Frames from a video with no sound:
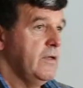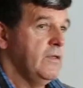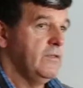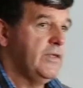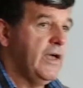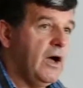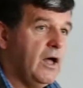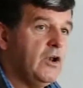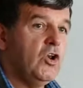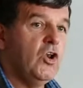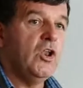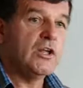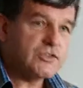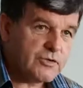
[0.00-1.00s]
There are
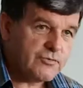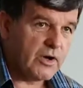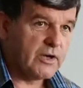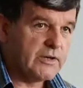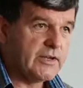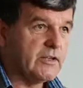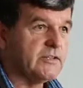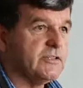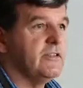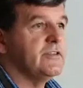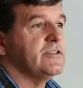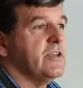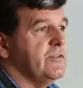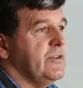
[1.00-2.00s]
lots of articles in the
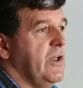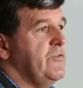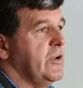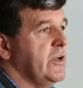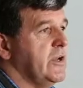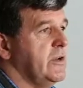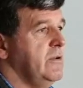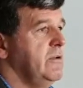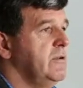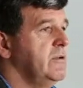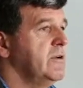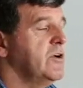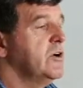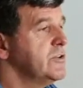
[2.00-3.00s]
South African
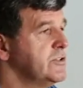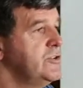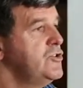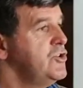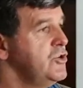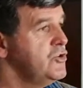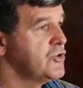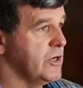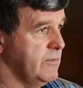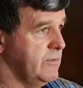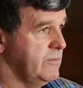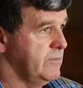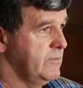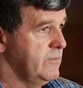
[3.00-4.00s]
Constitution
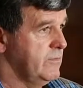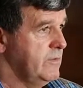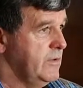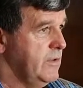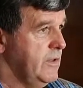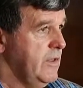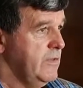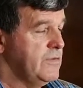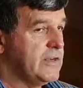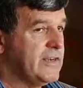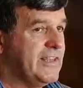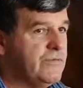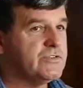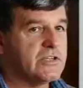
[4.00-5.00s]

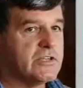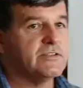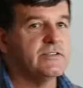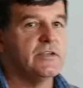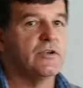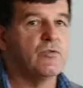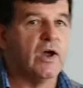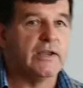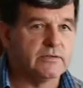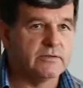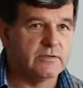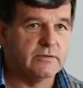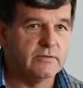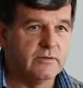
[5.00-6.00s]
that gives us the
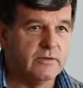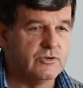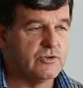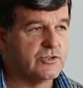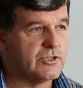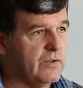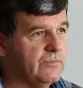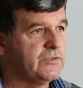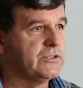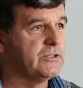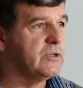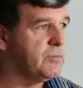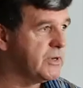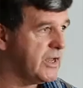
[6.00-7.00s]
right to
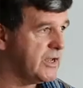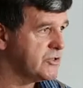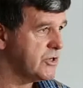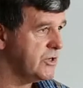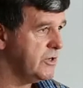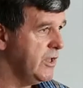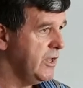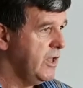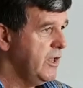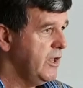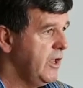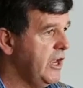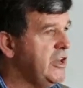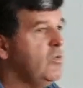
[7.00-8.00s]
self-determination
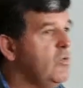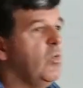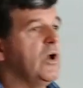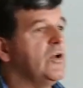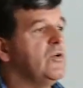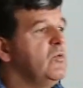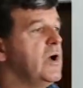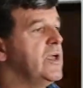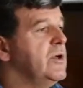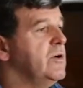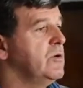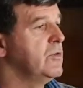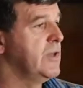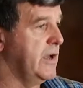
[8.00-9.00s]
in one way
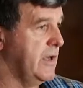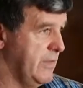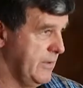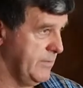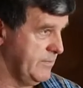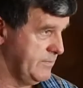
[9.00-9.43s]
or the other.